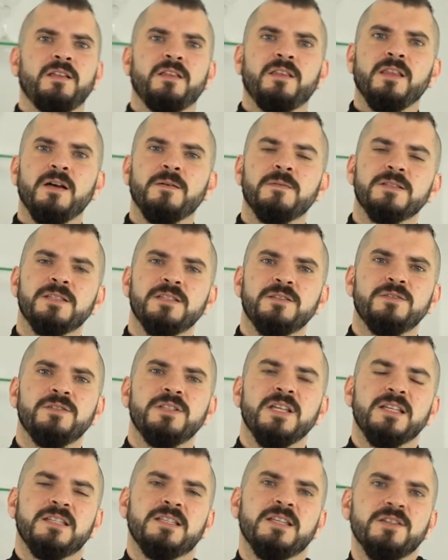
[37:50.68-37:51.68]
That was
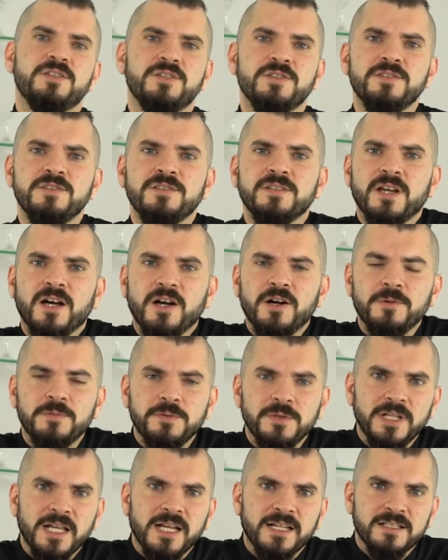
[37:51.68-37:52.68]
today's session. I hope
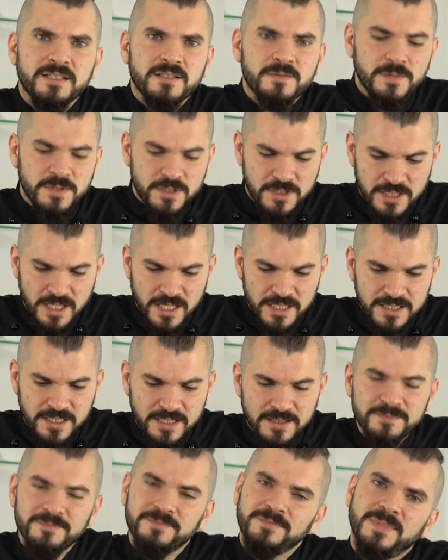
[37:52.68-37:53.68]
you liked it as much as I
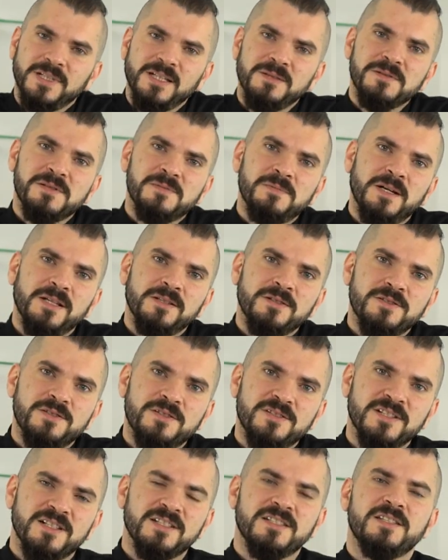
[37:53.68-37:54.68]
did. My name is Panos,
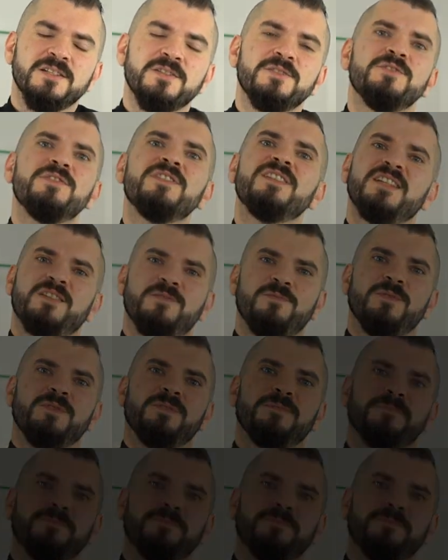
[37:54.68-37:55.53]
and I'll see you to the next one.